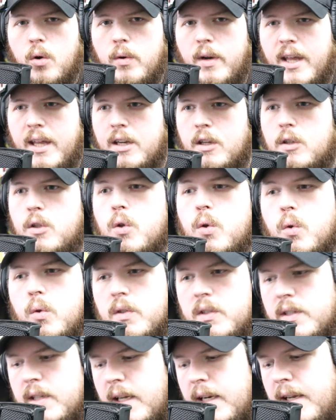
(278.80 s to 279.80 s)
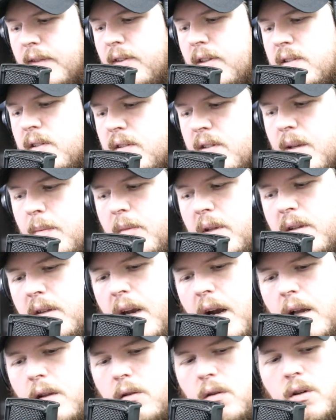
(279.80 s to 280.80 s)
and a tool set. And this is something that
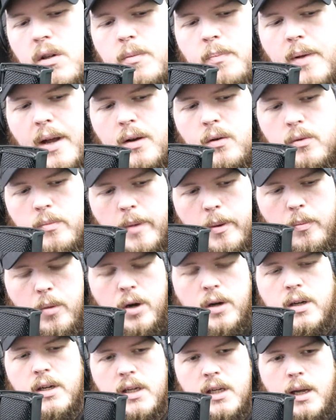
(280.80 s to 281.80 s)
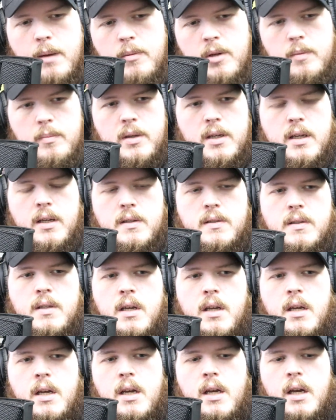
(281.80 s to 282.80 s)
I learned back with my marketing company, because
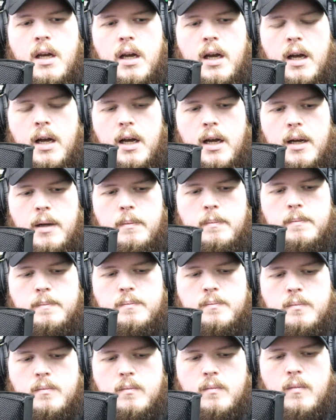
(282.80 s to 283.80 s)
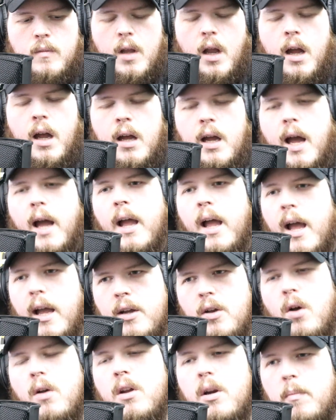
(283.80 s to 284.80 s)
I
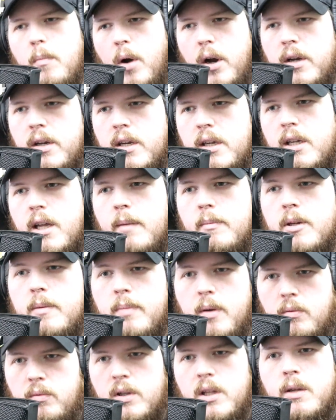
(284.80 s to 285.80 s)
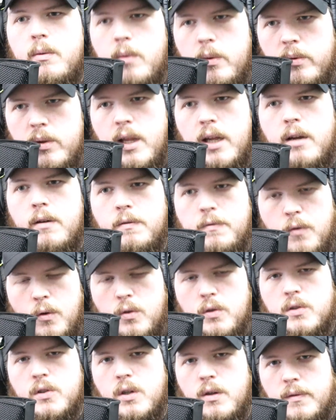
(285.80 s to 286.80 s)
call it a marketing company, but really we were like a full
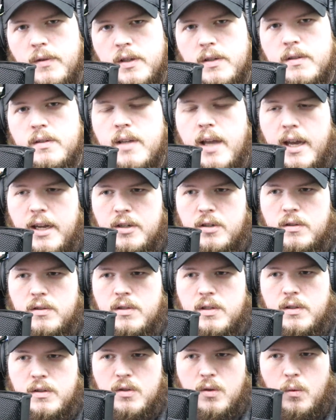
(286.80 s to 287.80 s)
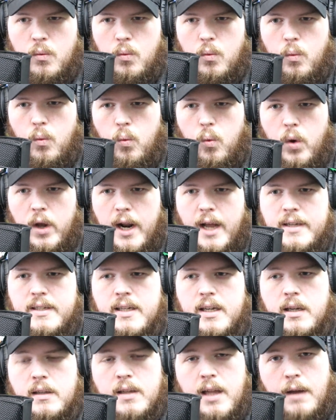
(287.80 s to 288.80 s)
service agency. So what I
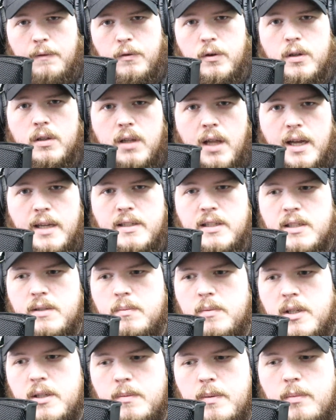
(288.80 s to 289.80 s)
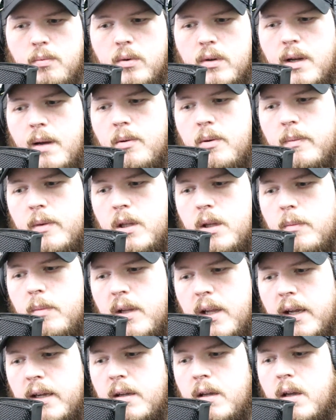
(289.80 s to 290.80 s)
did a lot for clients is people would come to me and they'd be
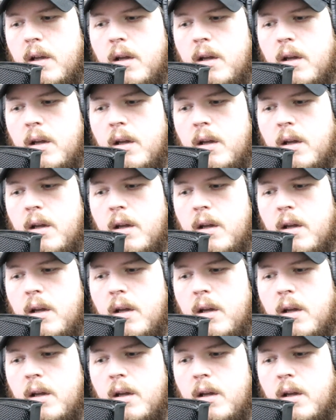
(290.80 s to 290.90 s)
like,